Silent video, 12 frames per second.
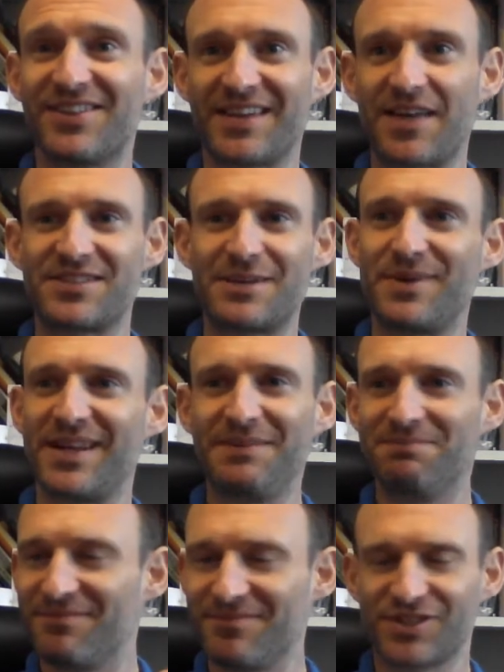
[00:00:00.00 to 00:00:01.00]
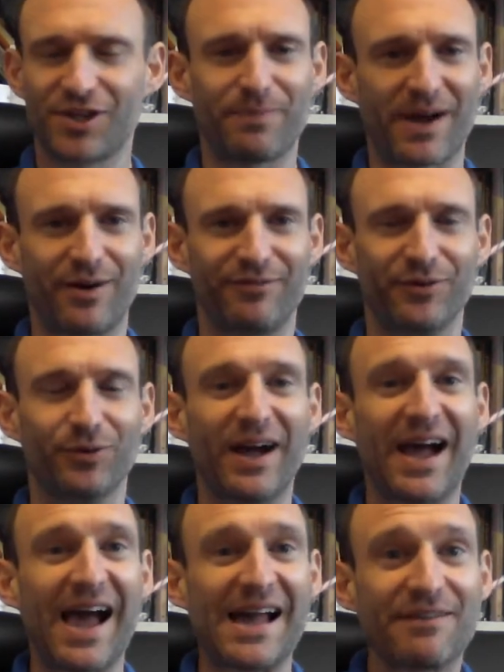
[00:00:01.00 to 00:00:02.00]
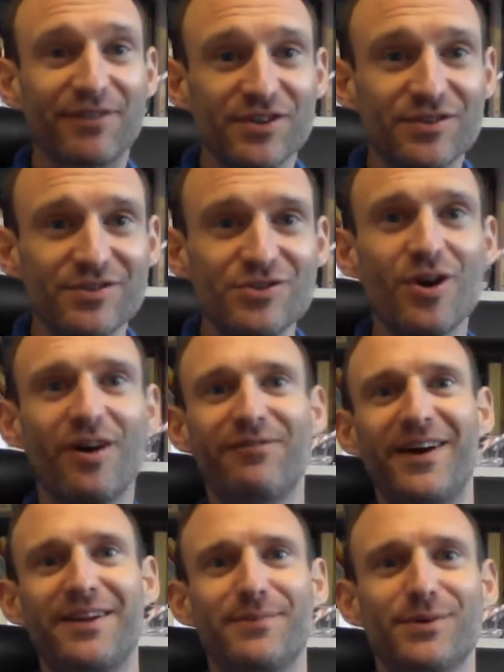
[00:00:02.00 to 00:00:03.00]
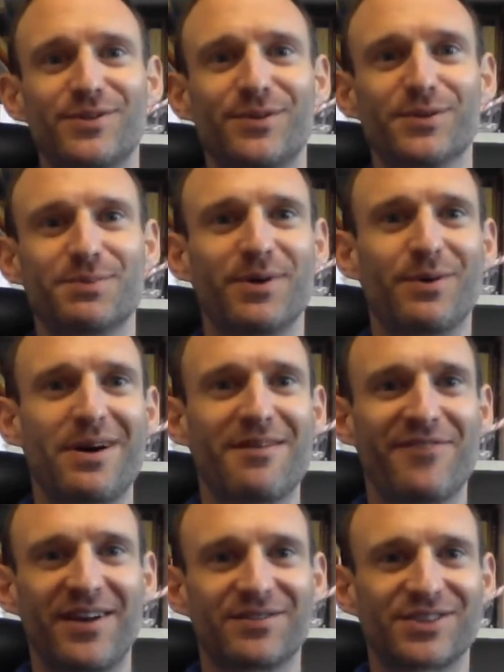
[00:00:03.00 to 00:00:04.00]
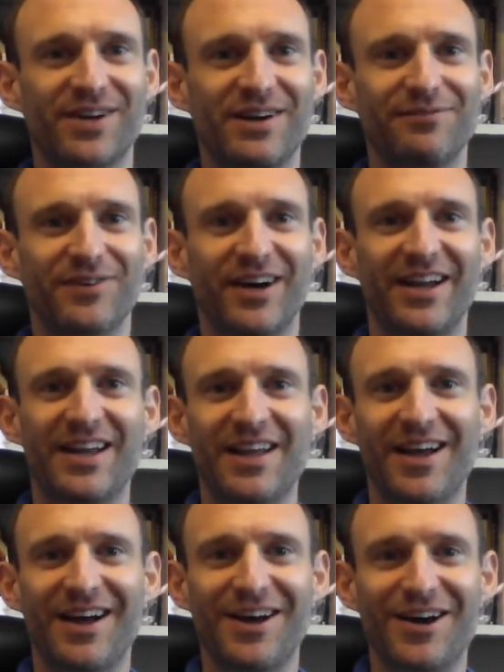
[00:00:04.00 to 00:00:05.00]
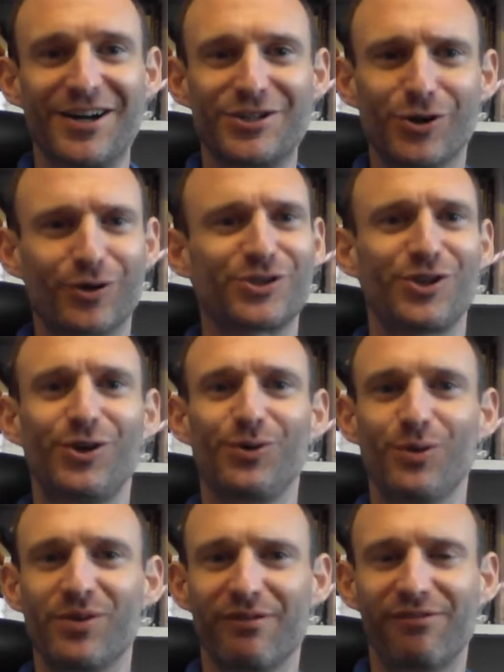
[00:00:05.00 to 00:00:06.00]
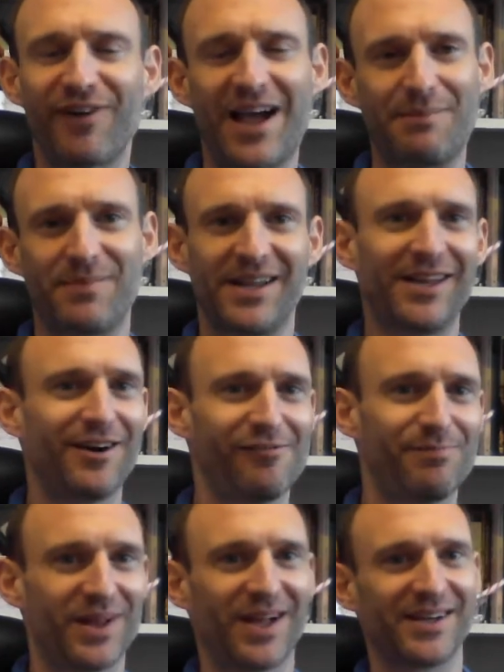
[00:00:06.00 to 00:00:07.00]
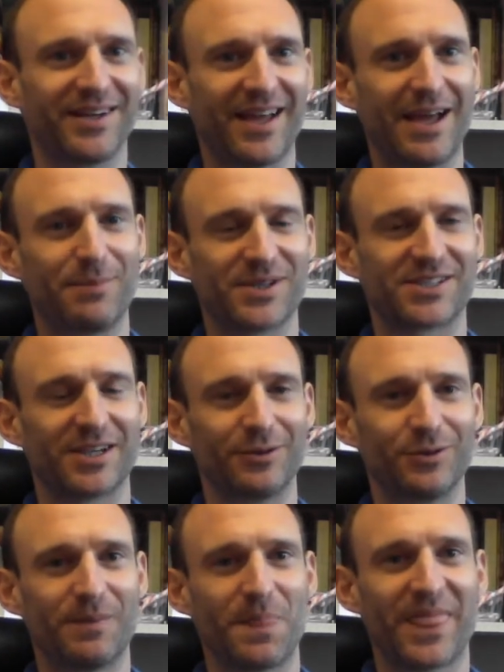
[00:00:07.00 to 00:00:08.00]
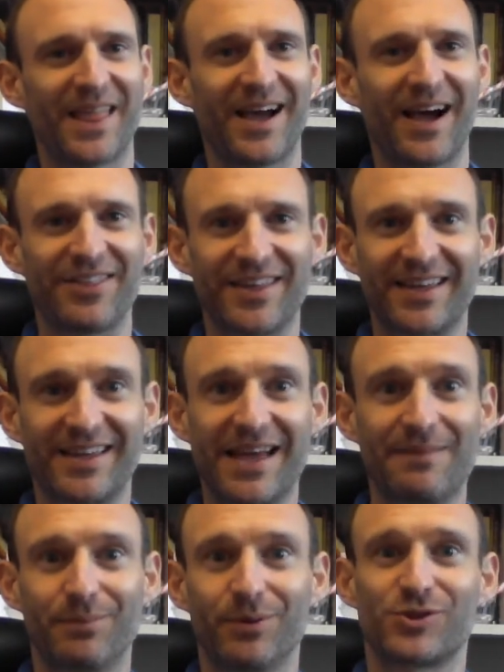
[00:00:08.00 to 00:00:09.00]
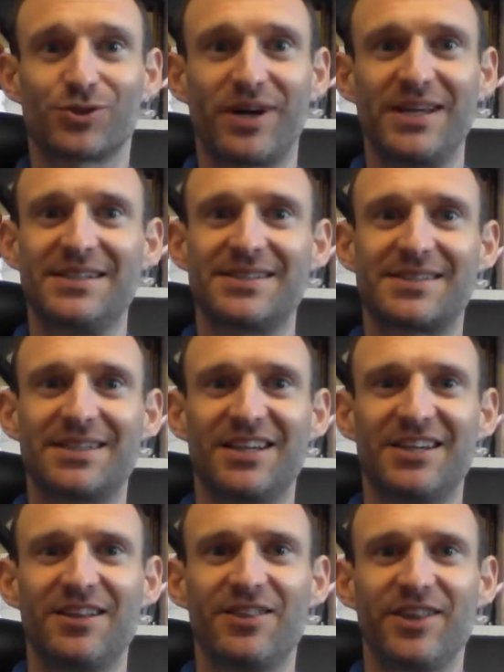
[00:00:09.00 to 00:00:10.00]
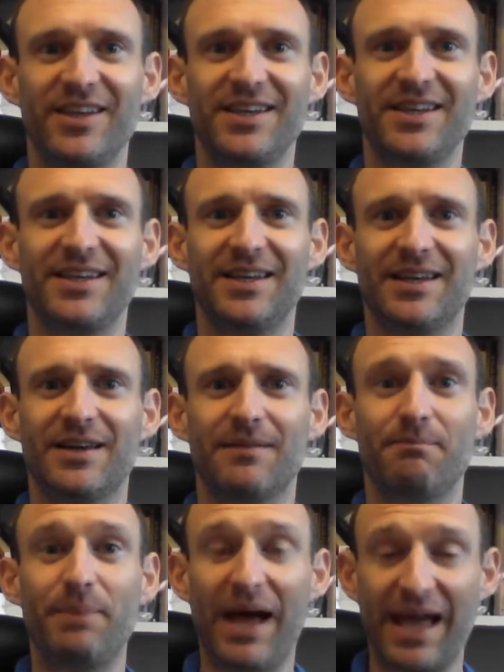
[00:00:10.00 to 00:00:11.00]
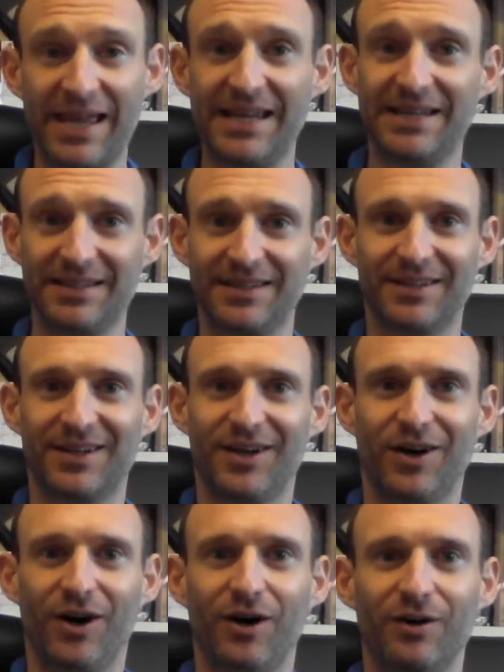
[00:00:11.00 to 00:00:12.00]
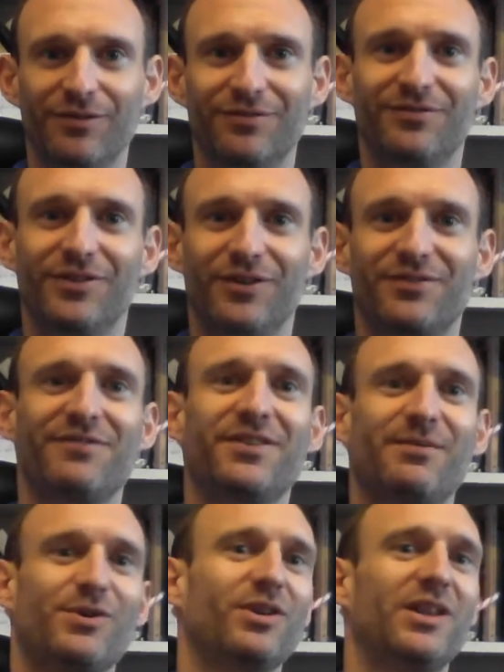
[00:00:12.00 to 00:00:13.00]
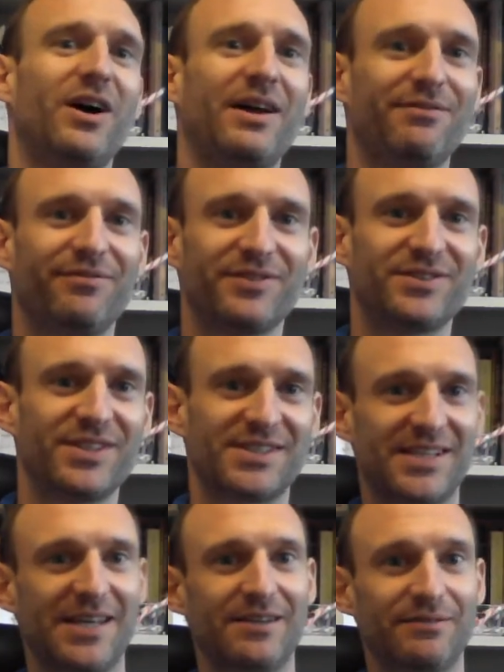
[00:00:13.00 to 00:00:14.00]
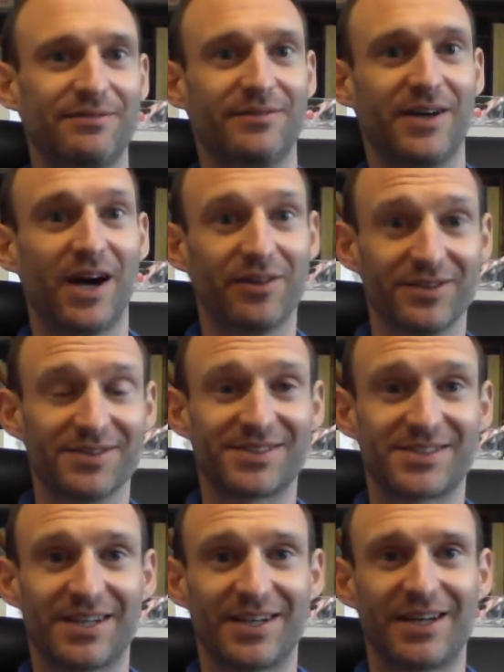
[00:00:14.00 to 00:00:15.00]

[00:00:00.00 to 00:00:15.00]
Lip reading: Gethsemane, so powerful. And if you're not a fan of musicals, but you are a fan of sci-fi, Doctor Who, The Family of Blood episode, I think again portrays the pain of giving up your life to save others.